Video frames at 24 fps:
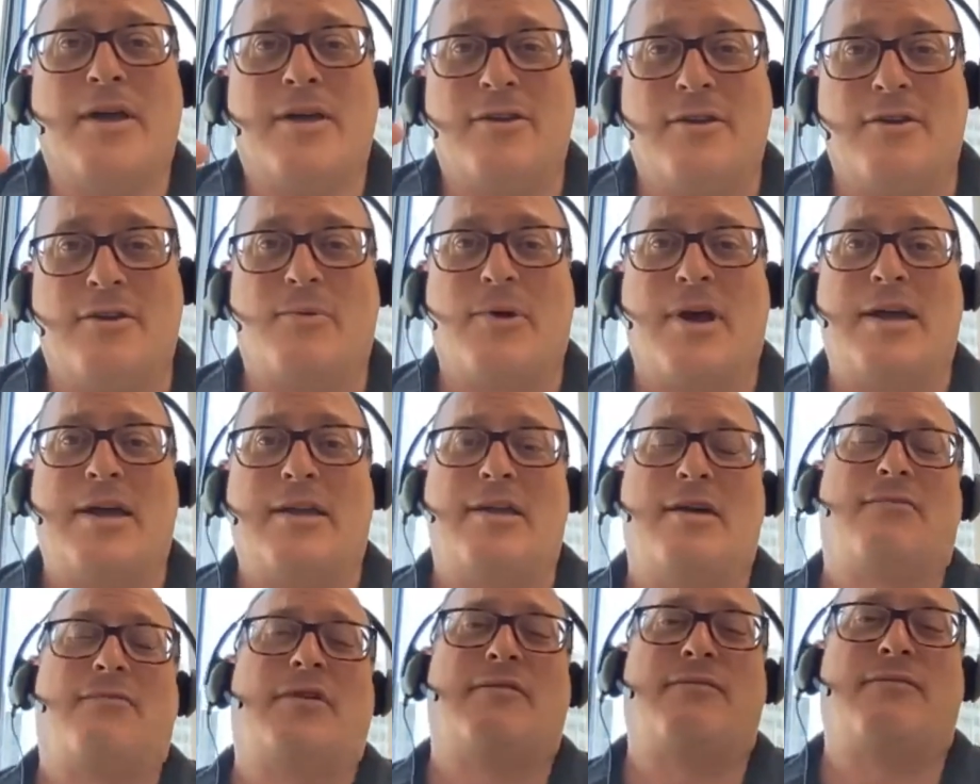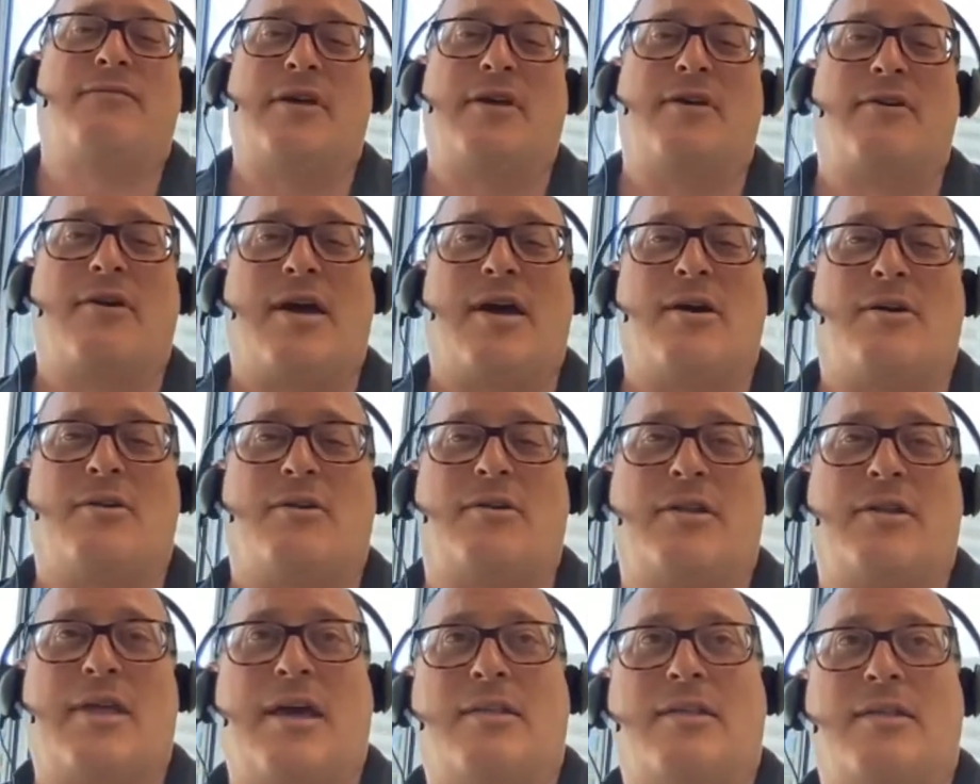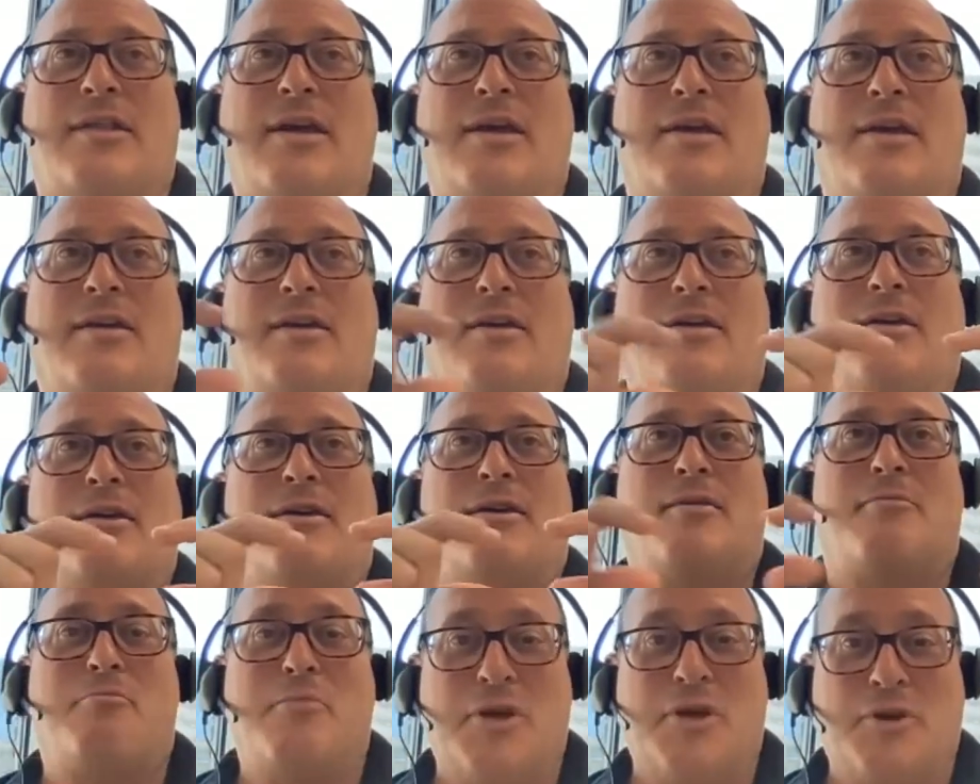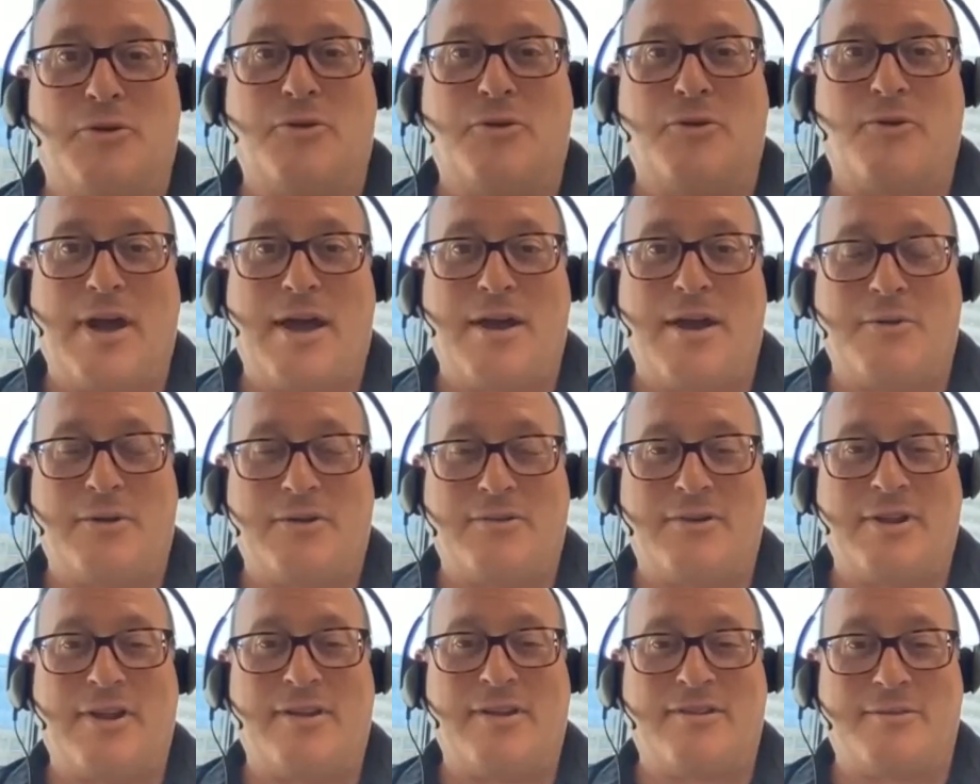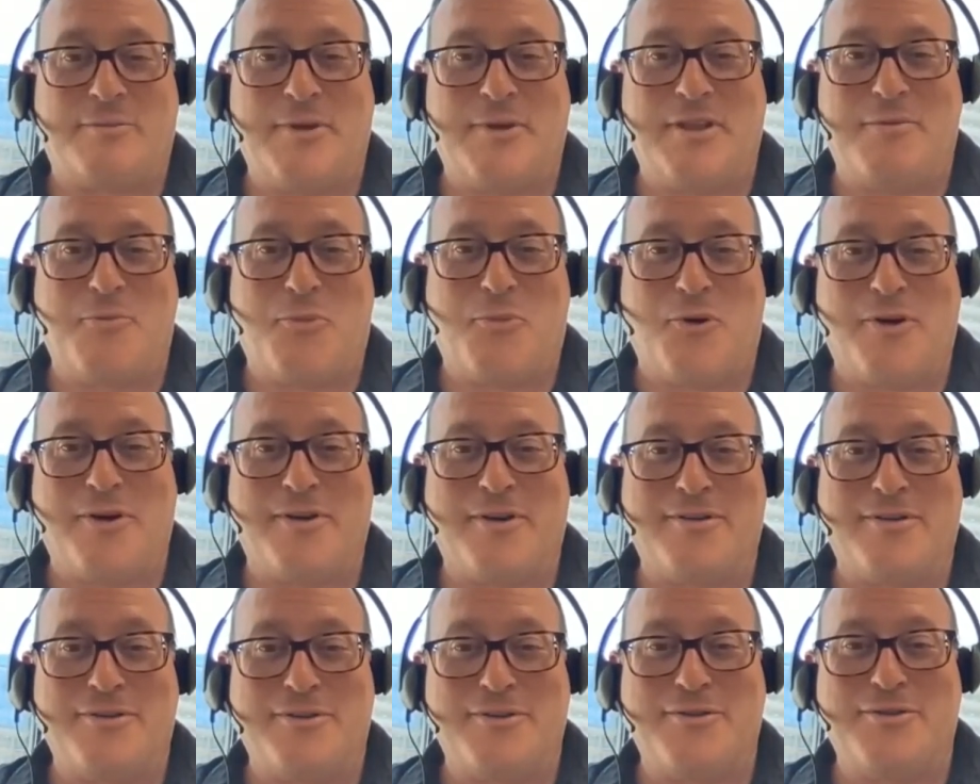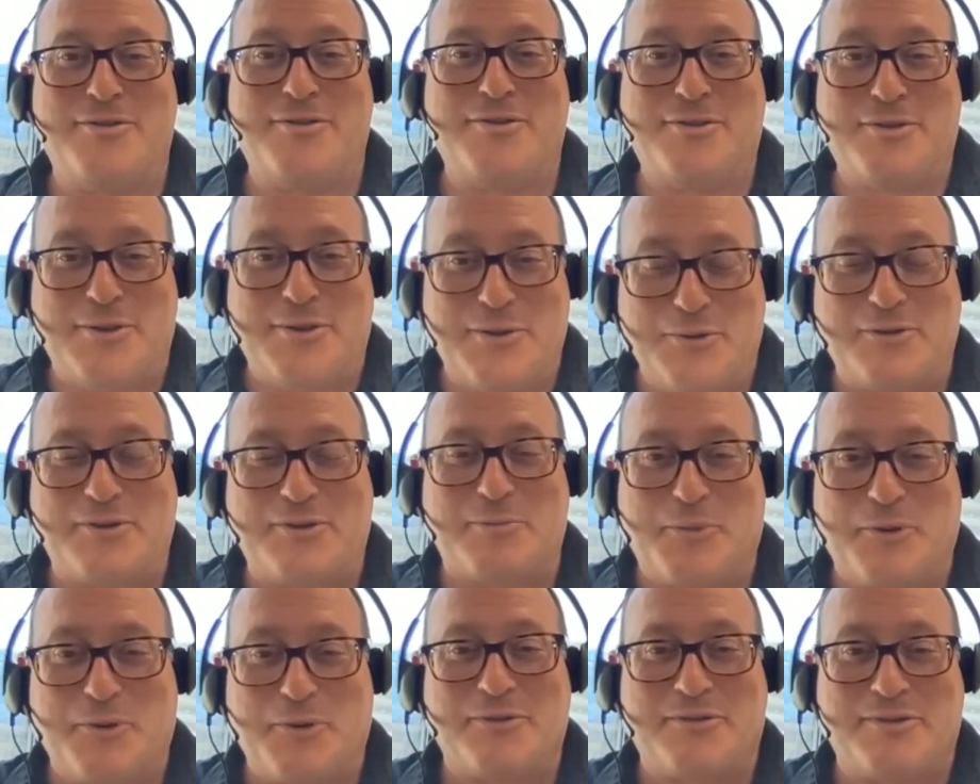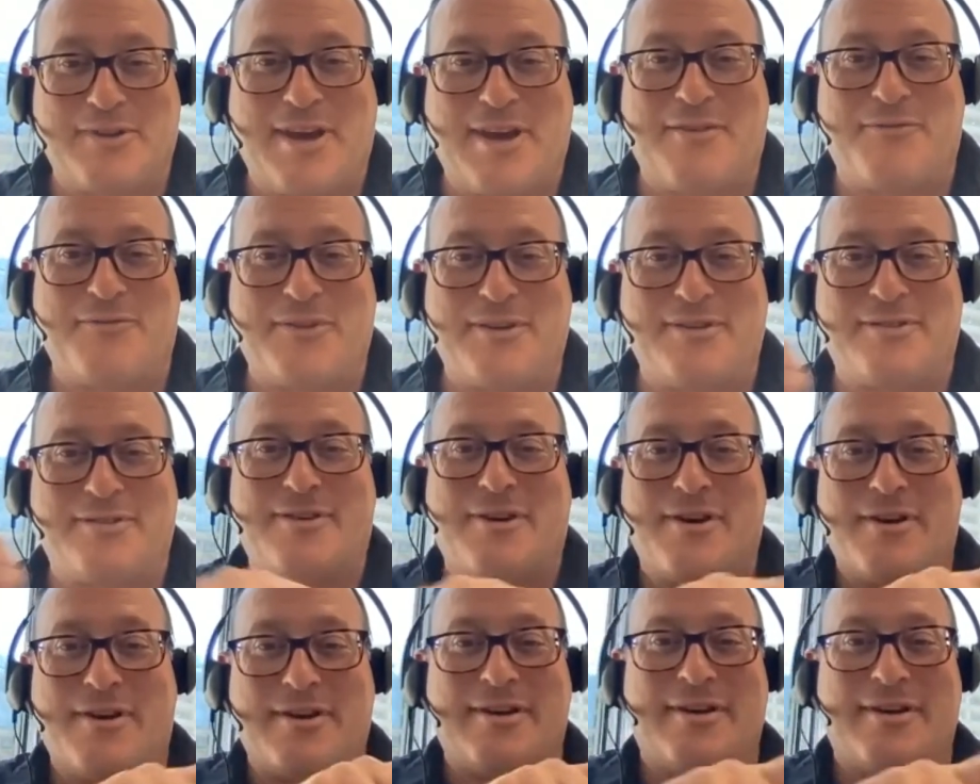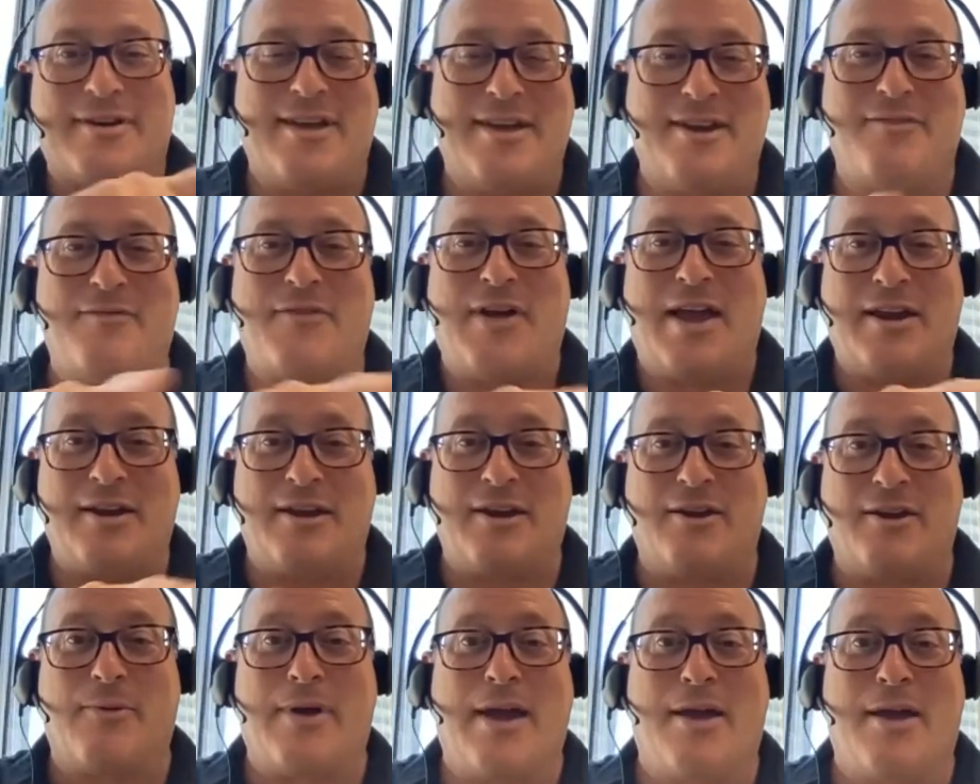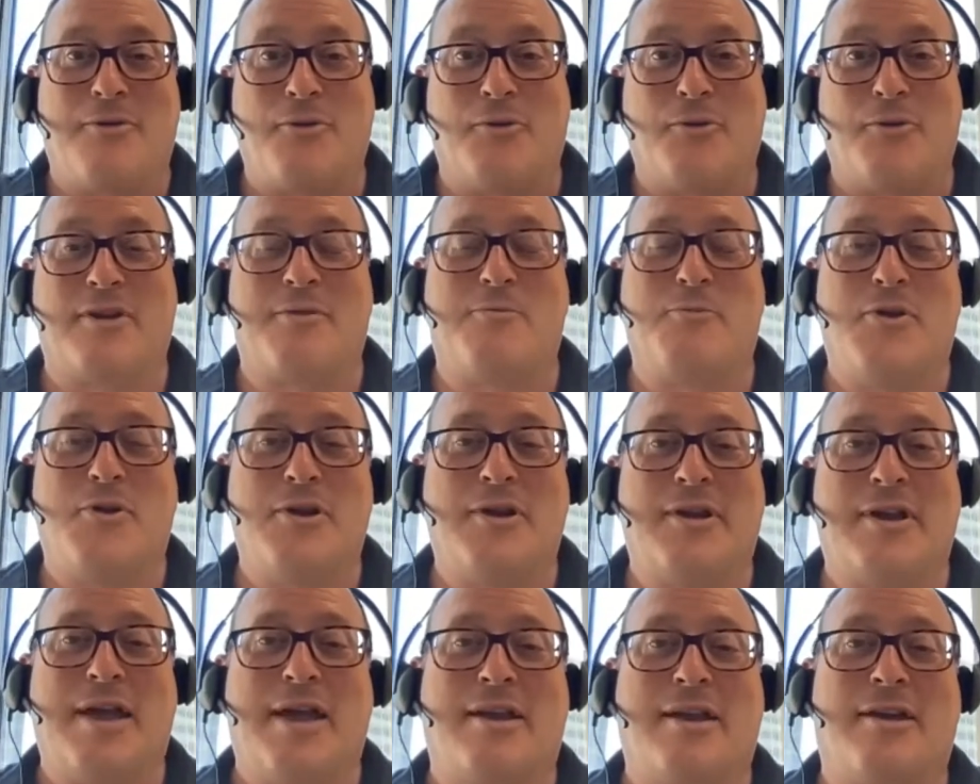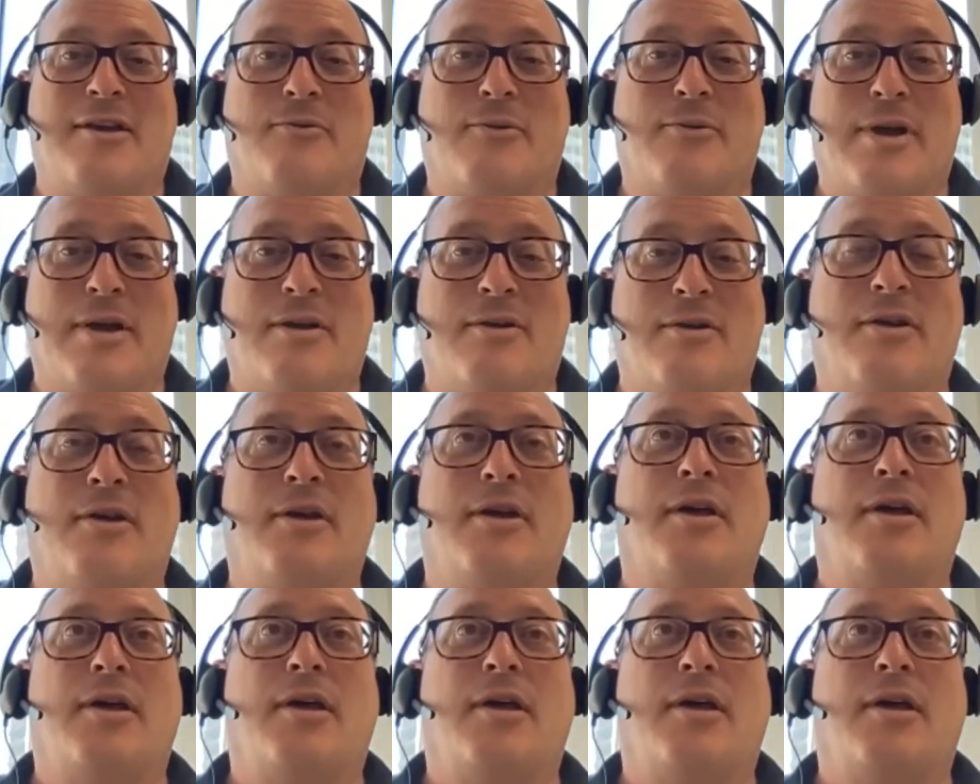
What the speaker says: You're right. You have to figure out that like middle ground, which tends to be the more usable stuff to start innovating around or communicating around,